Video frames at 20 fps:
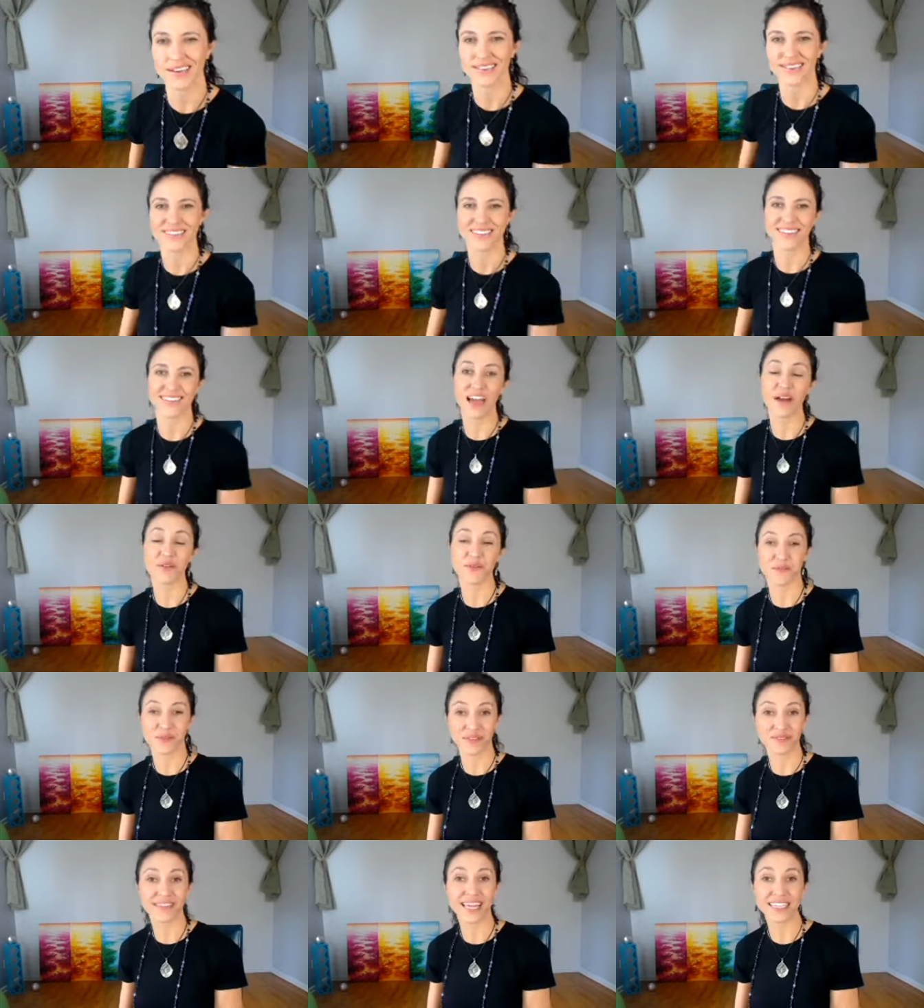That would
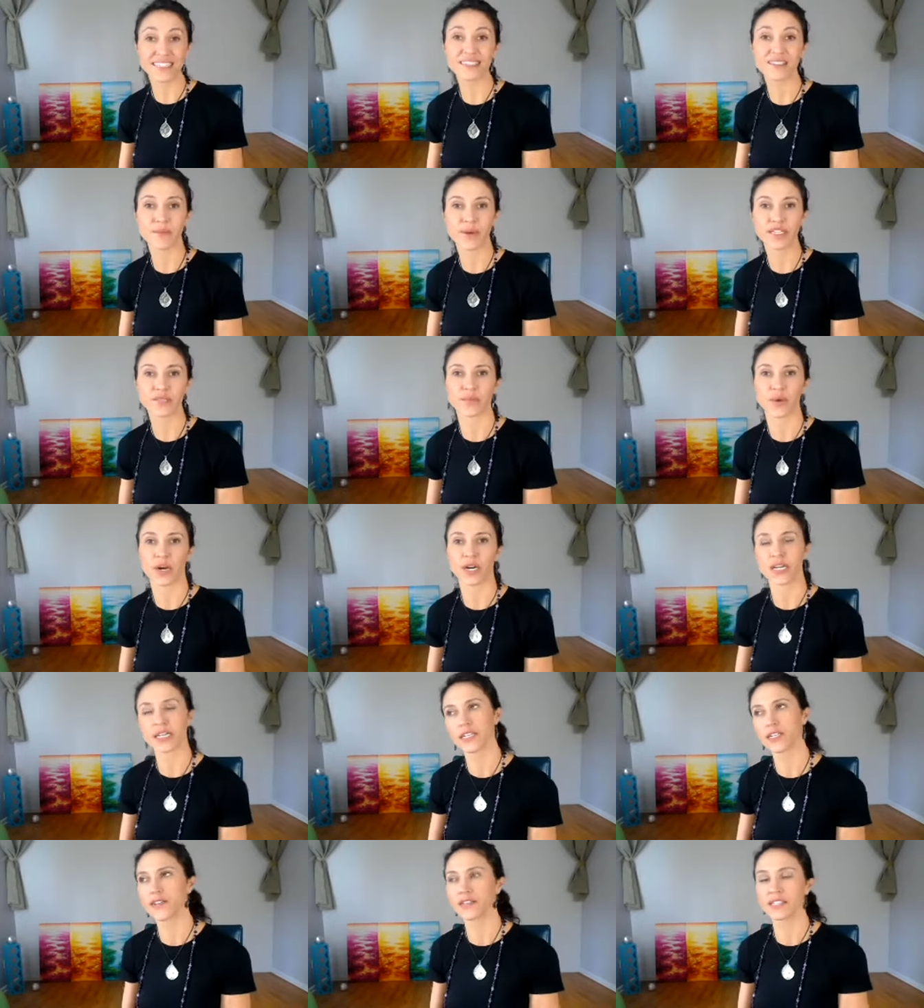be that's the best part.
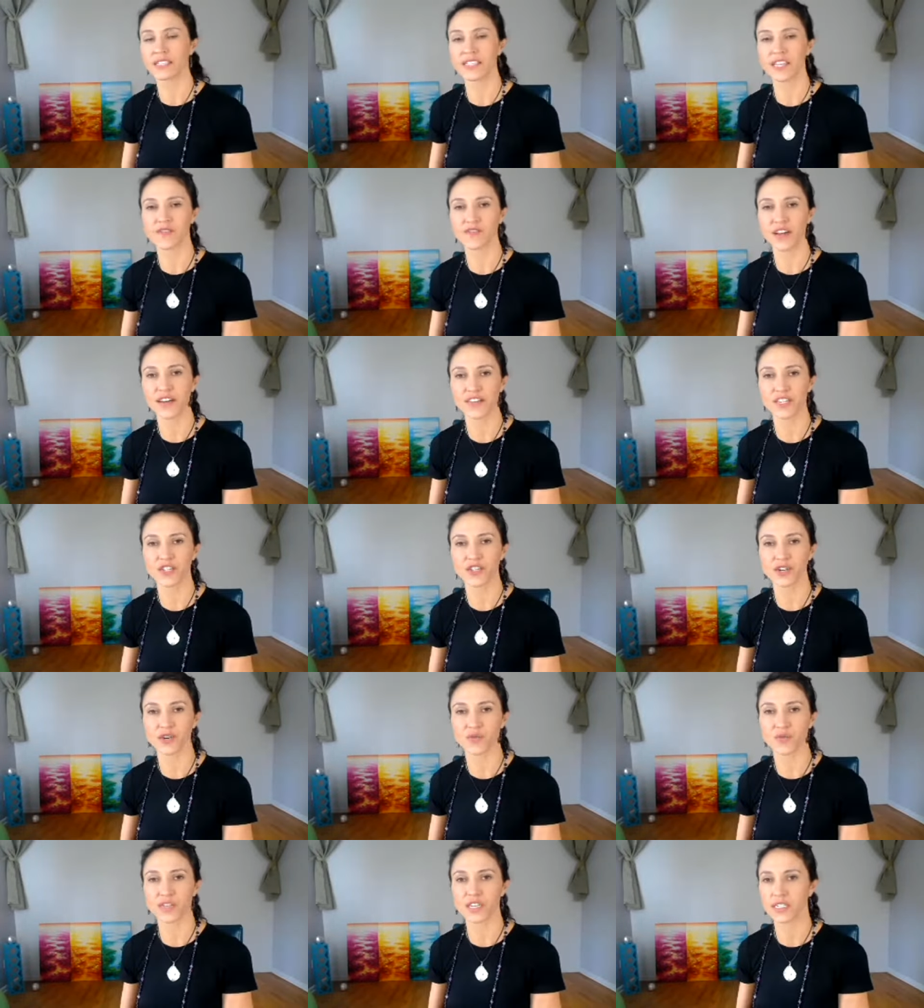Clear the stuff out that you
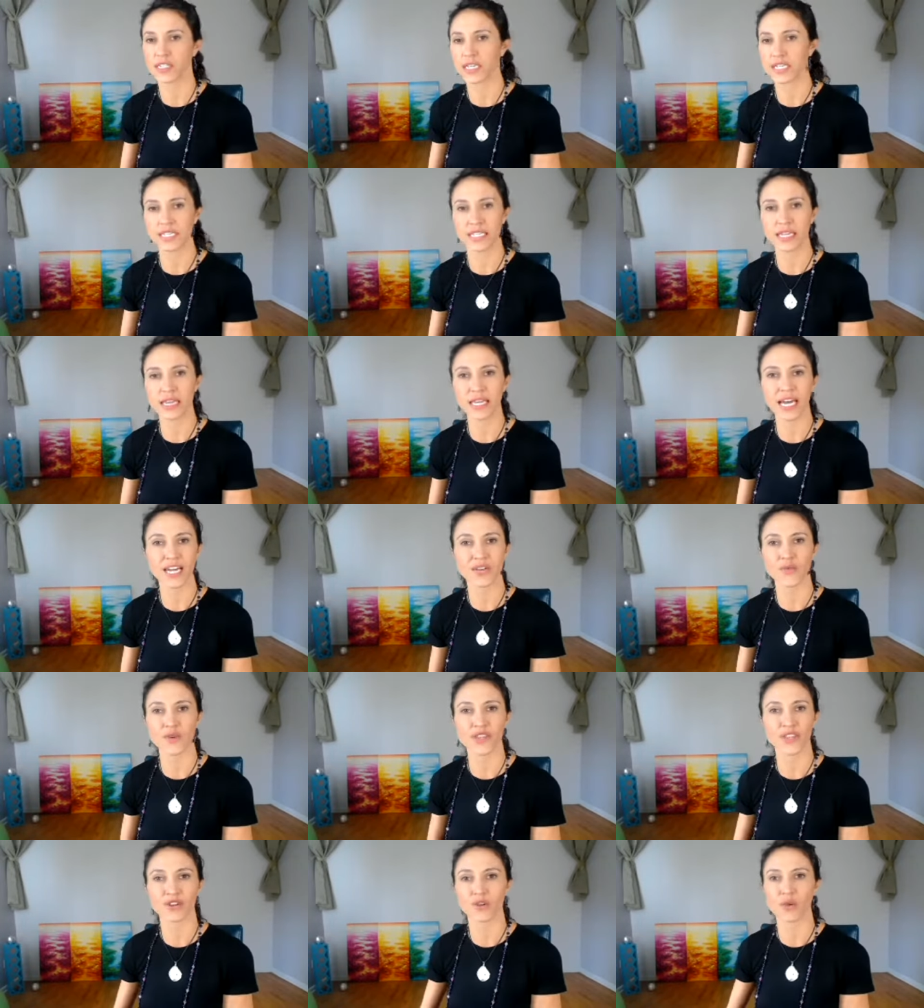don't that doesn't align
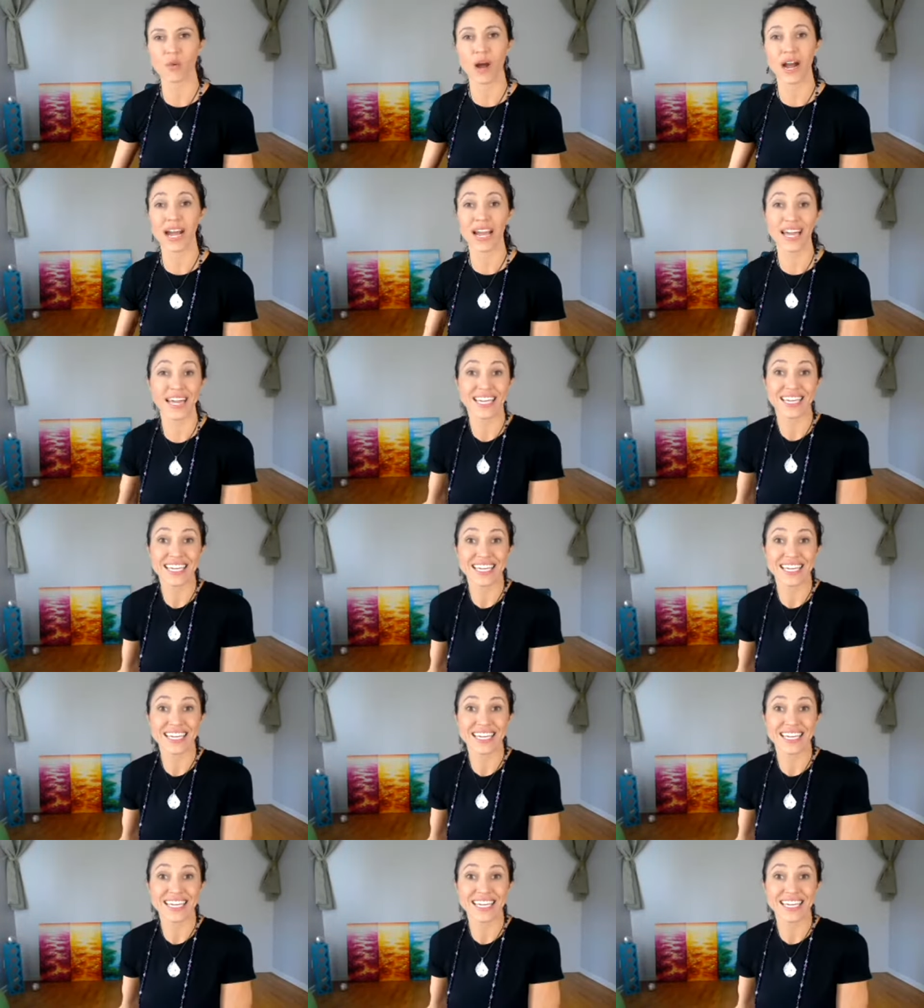with your why.